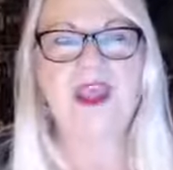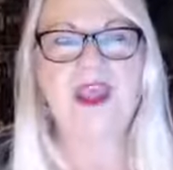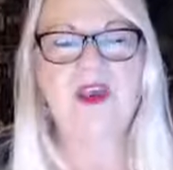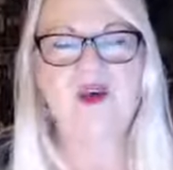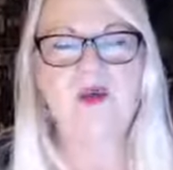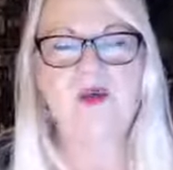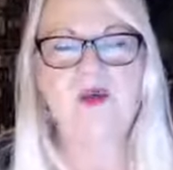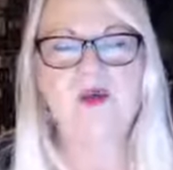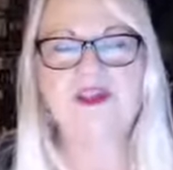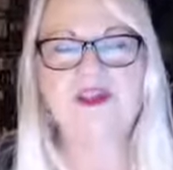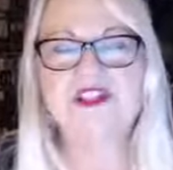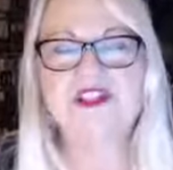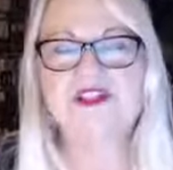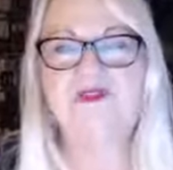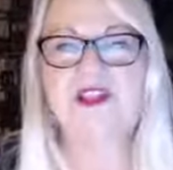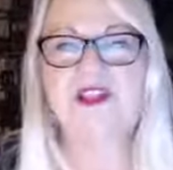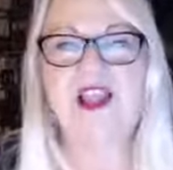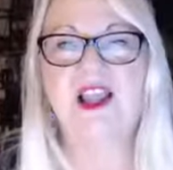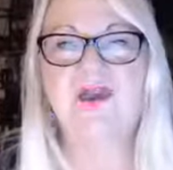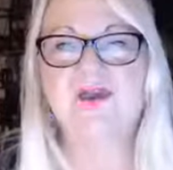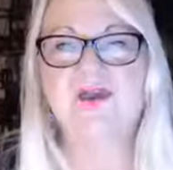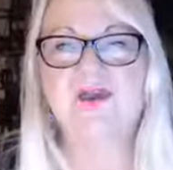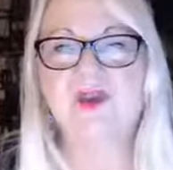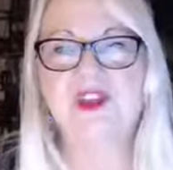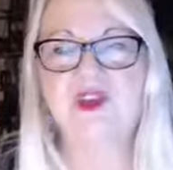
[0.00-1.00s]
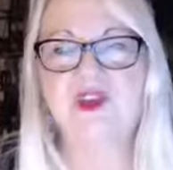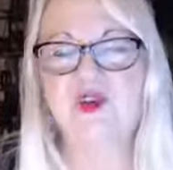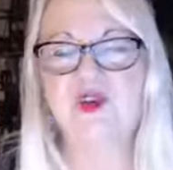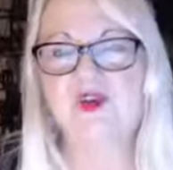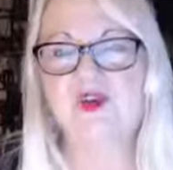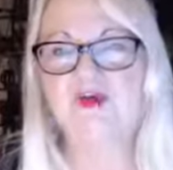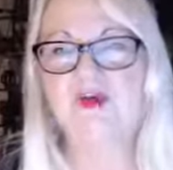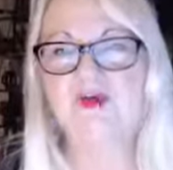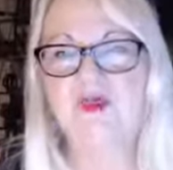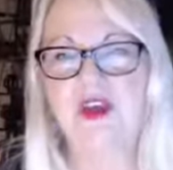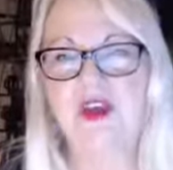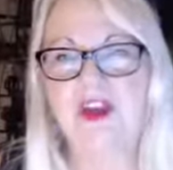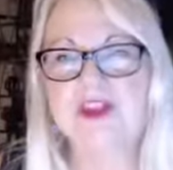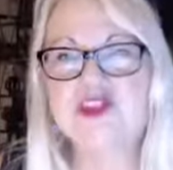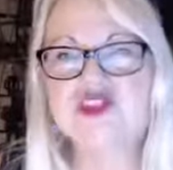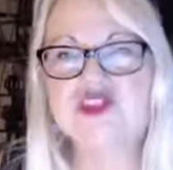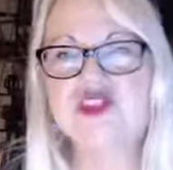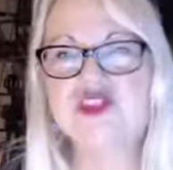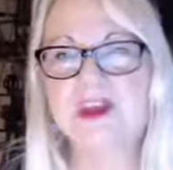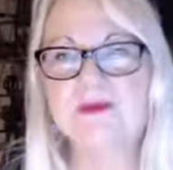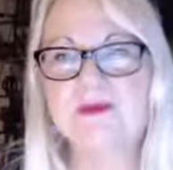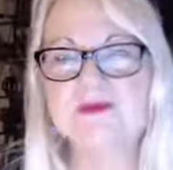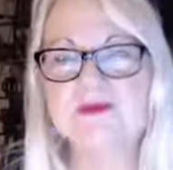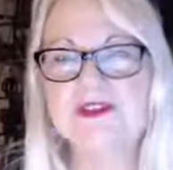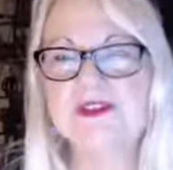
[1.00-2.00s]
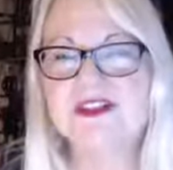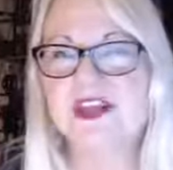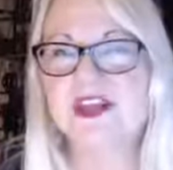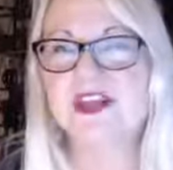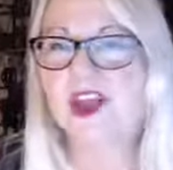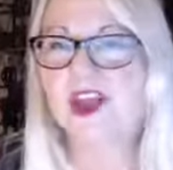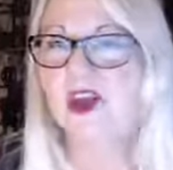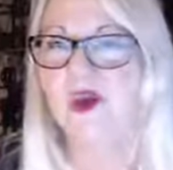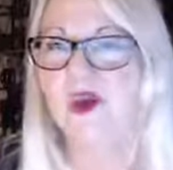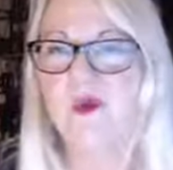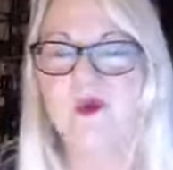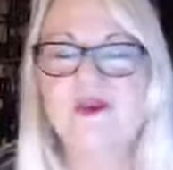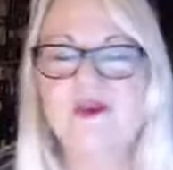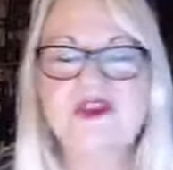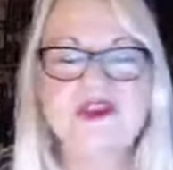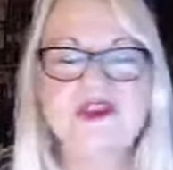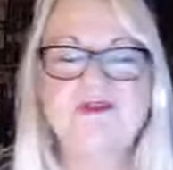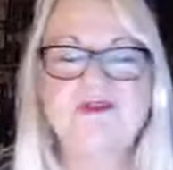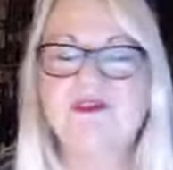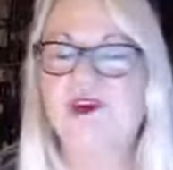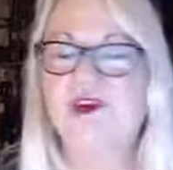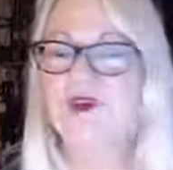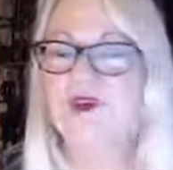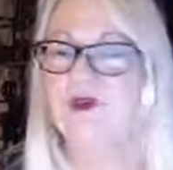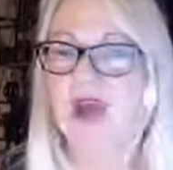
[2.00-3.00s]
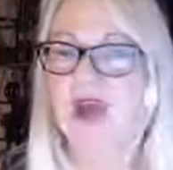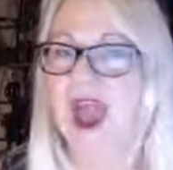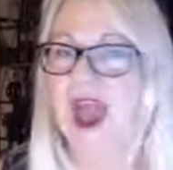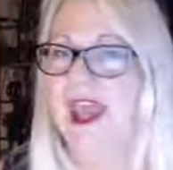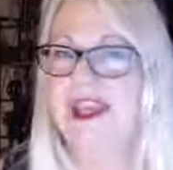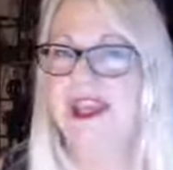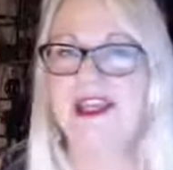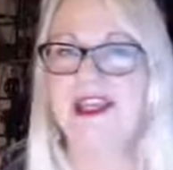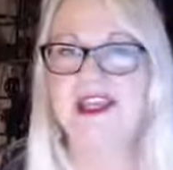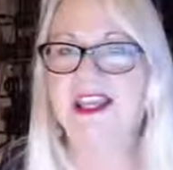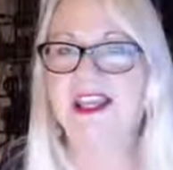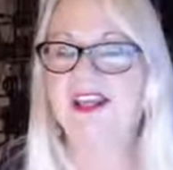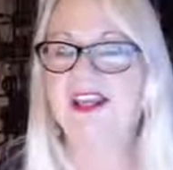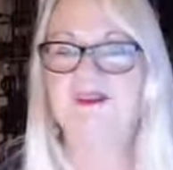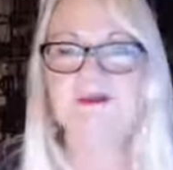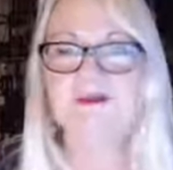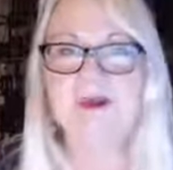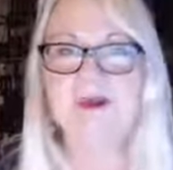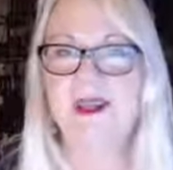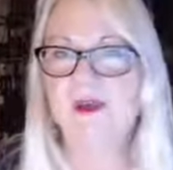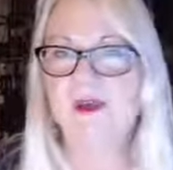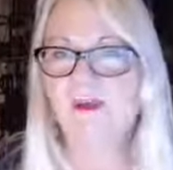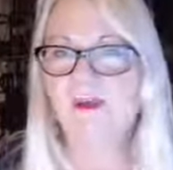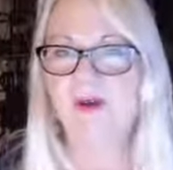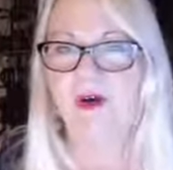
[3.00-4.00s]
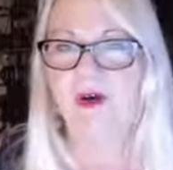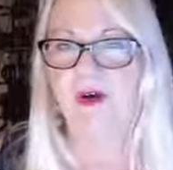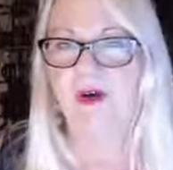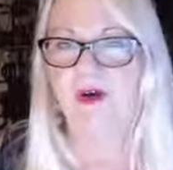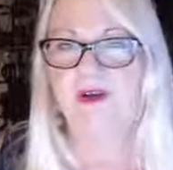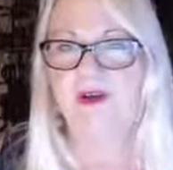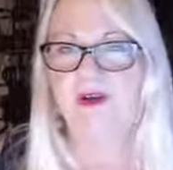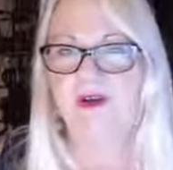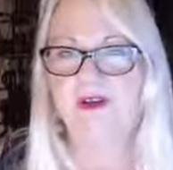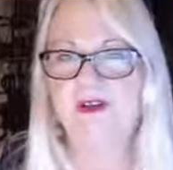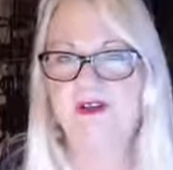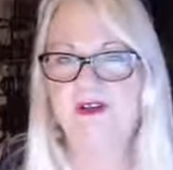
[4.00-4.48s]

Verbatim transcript: with developing new friendships with a variety of people.